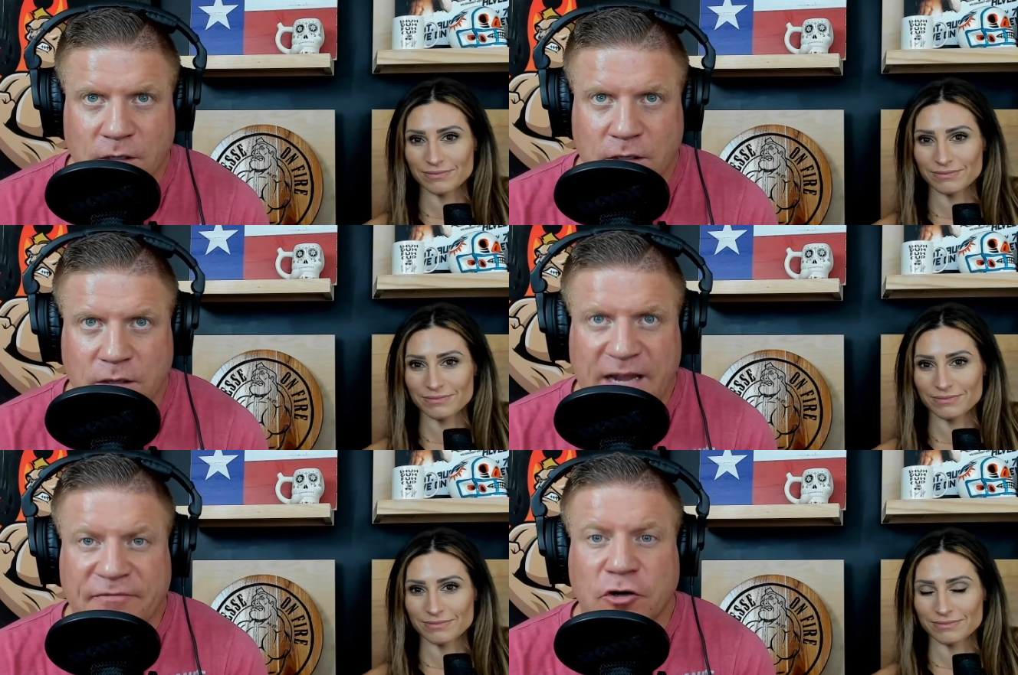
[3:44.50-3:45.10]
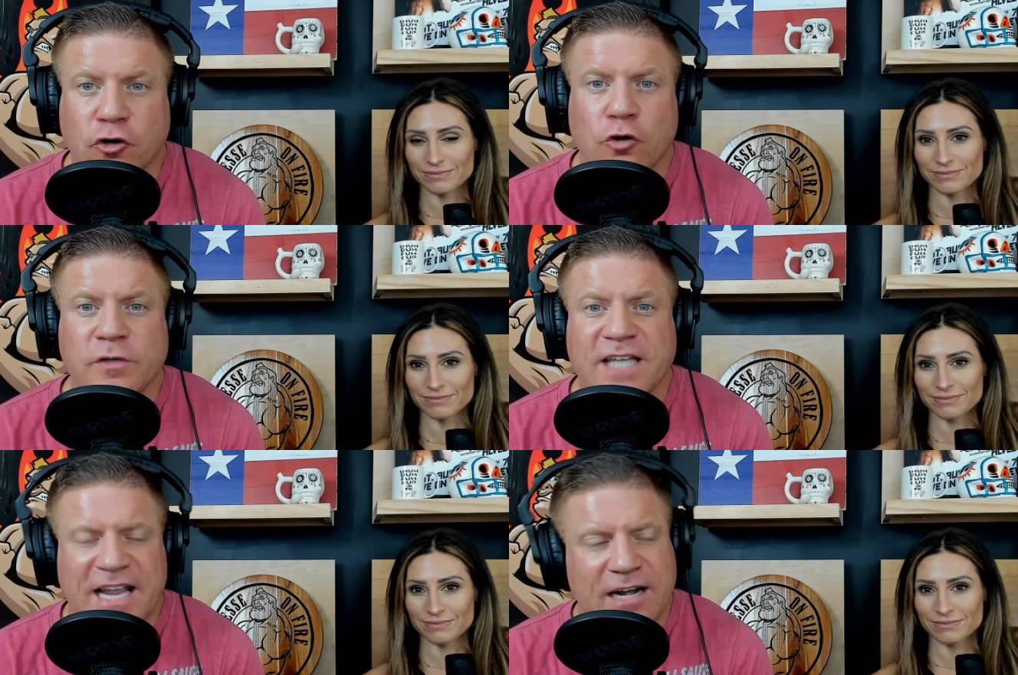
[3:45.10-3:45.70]
Speaker 1: like if a girl
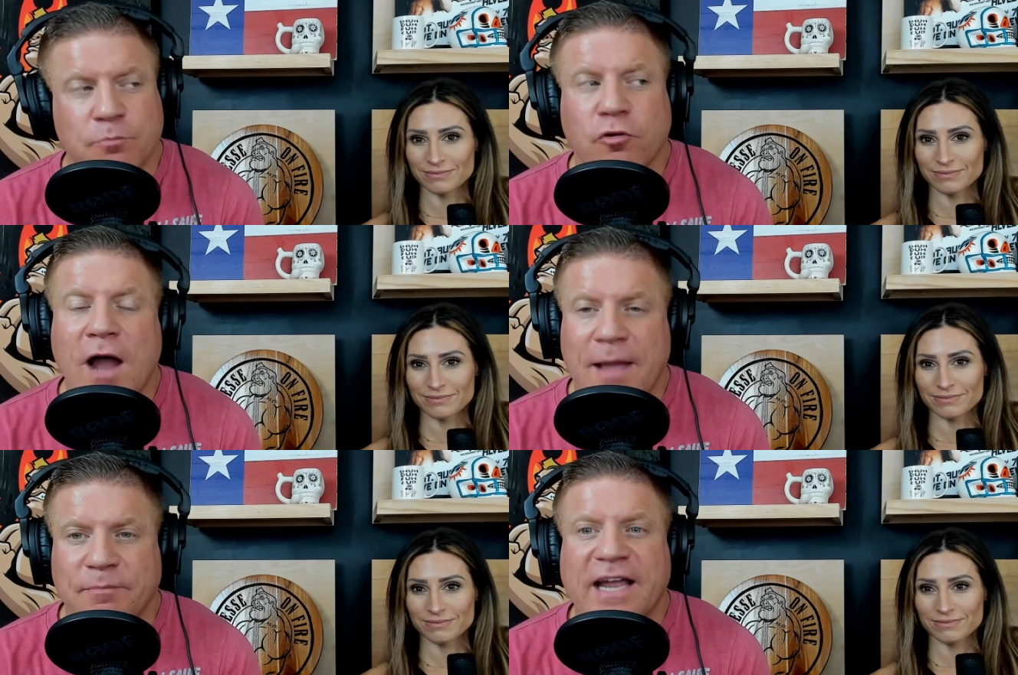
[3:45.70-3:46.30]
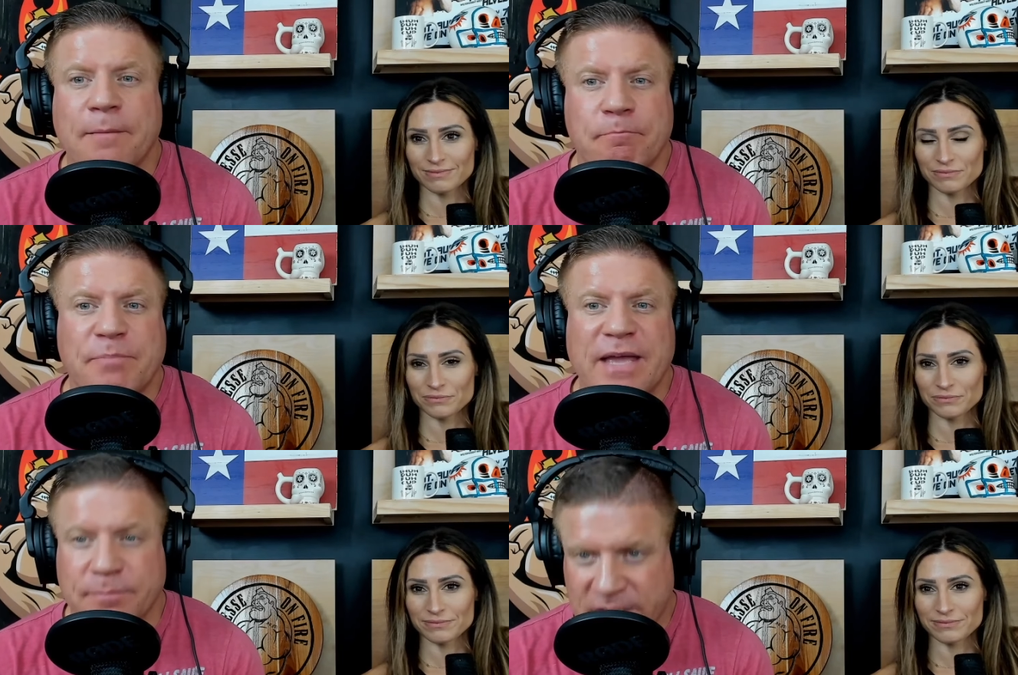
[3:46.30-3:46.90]
was in her prime, like a
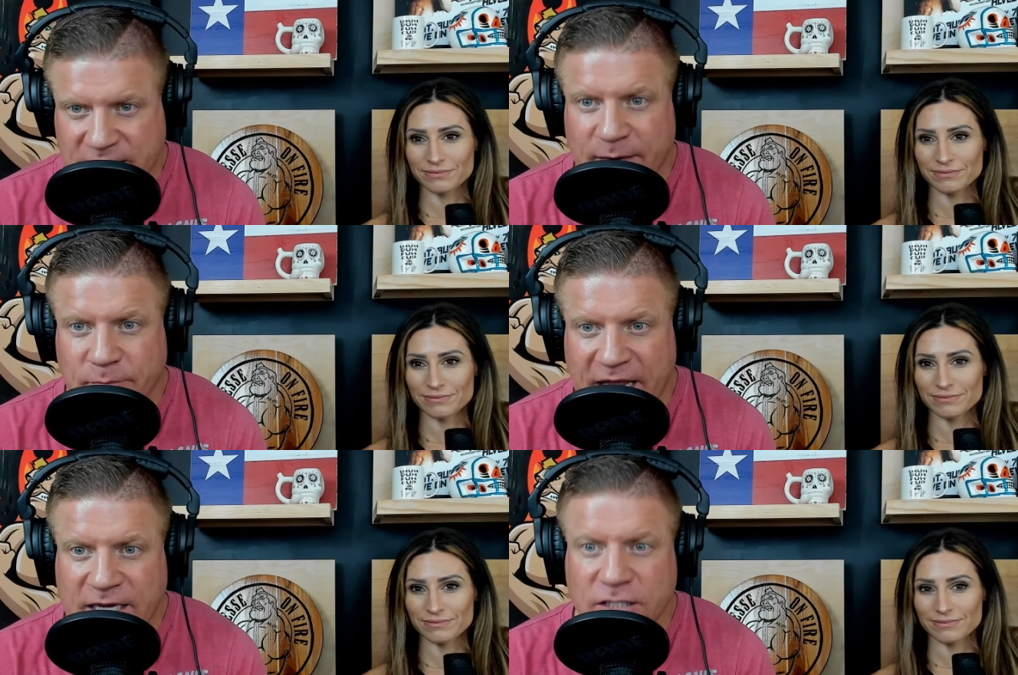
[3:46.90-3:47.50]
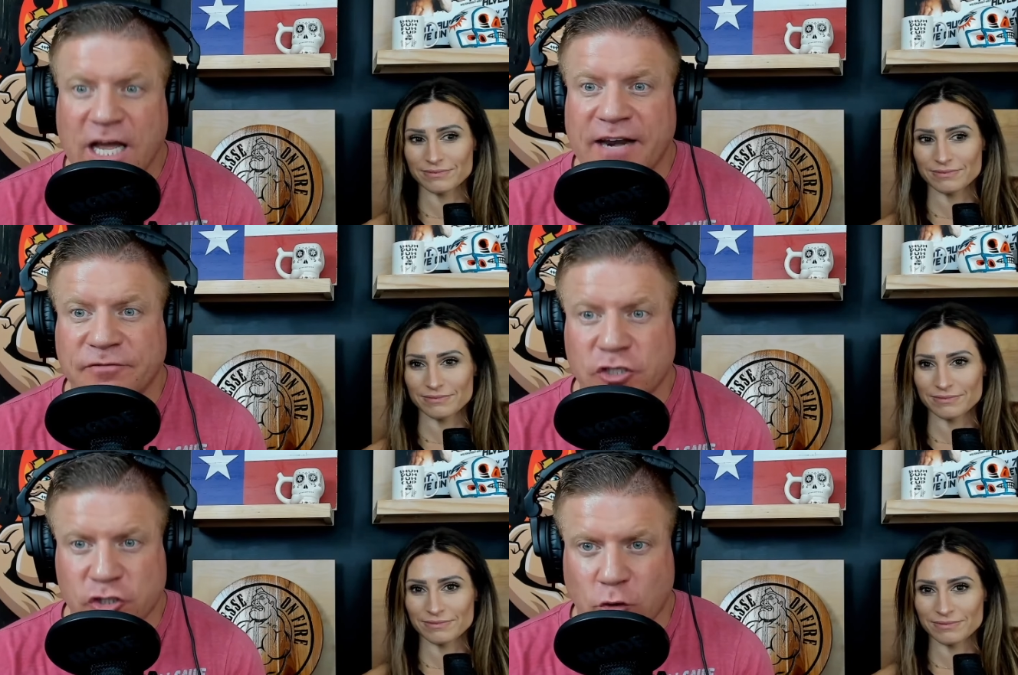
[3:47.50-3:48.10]
bibs type, like kind of
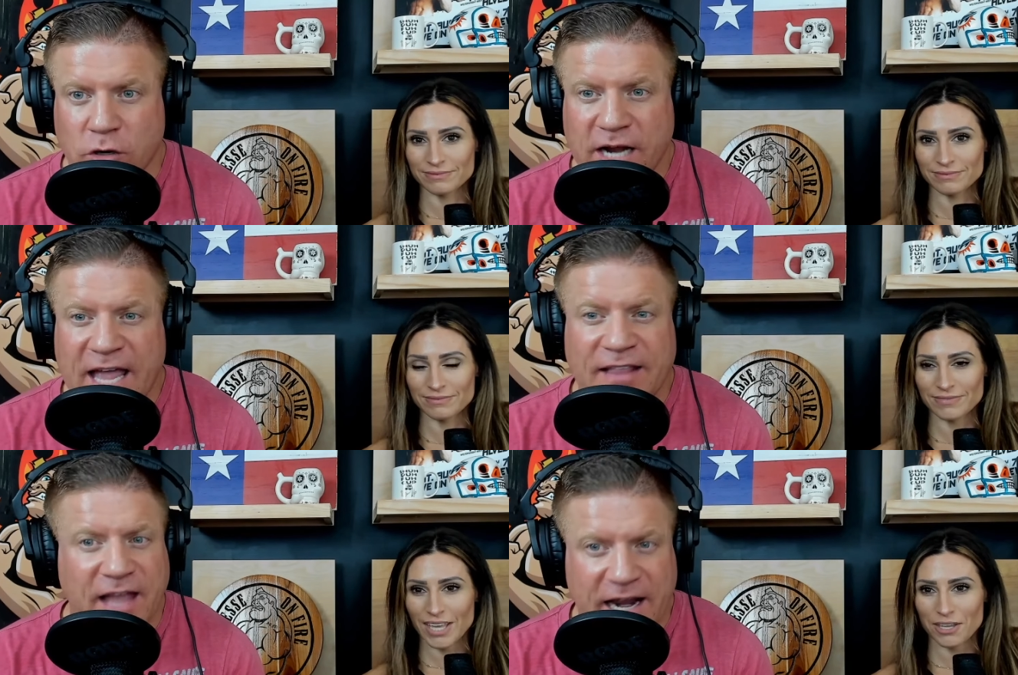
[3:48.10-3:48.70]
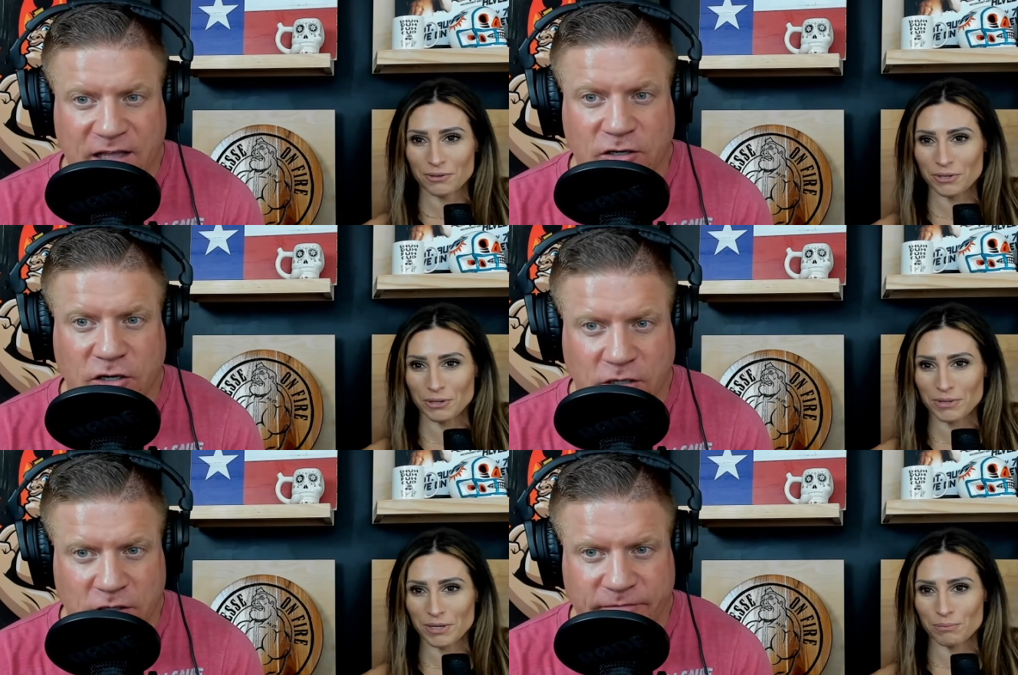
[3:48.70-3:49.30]
short and like. I don't know
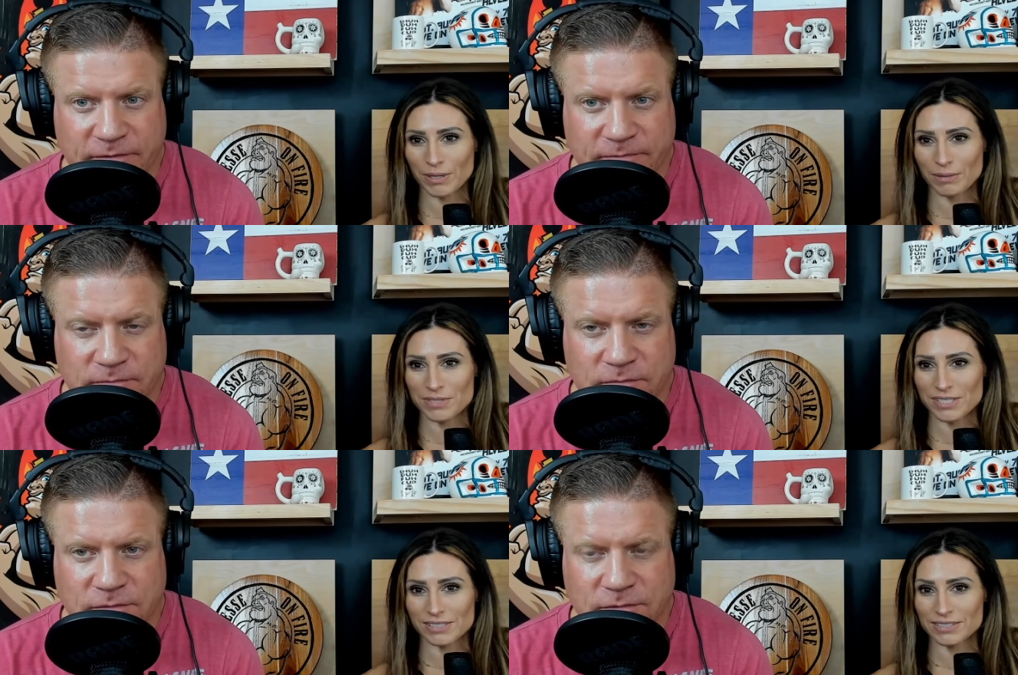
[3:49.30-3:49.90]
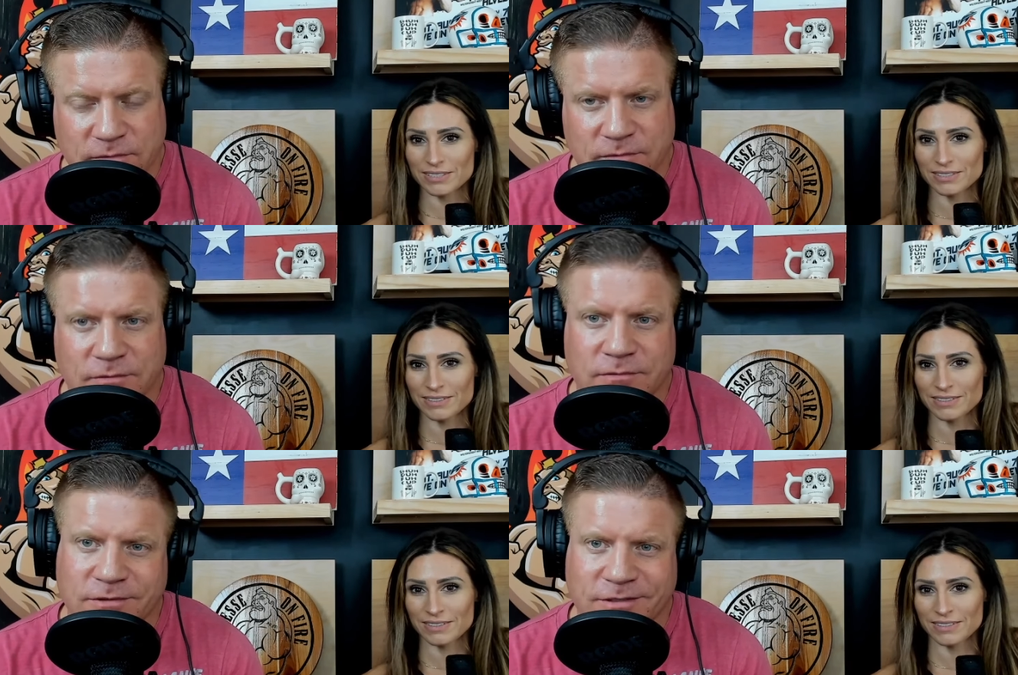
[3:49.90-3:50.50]
curved. what a
Speaker 2: bibs is.
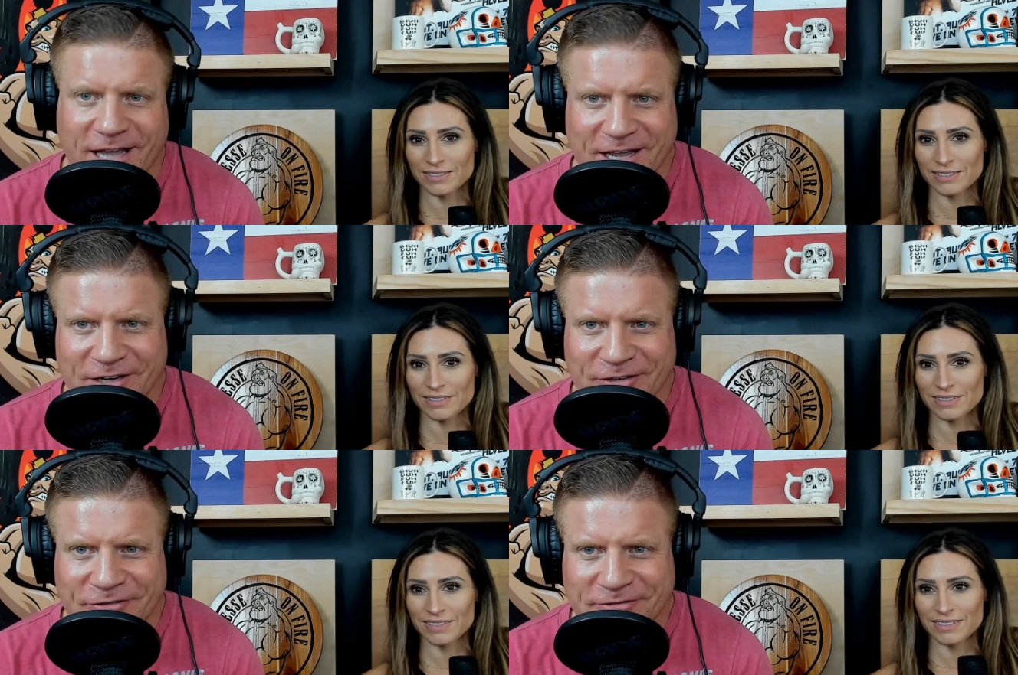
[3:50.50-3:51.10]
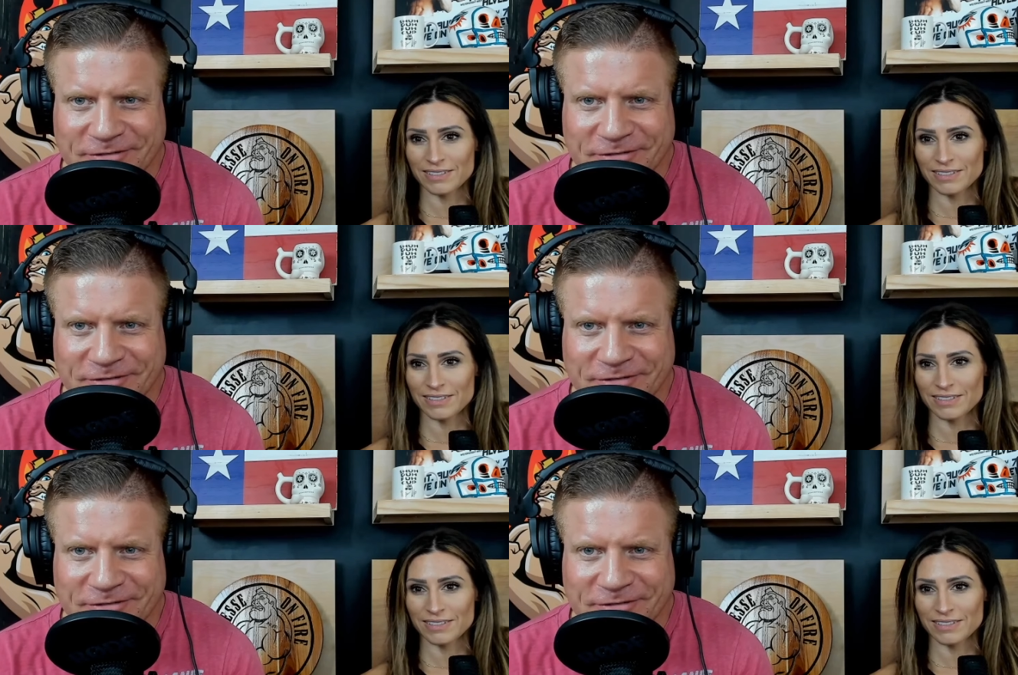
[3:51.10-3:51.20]
Speaker 1: Yeah, you do.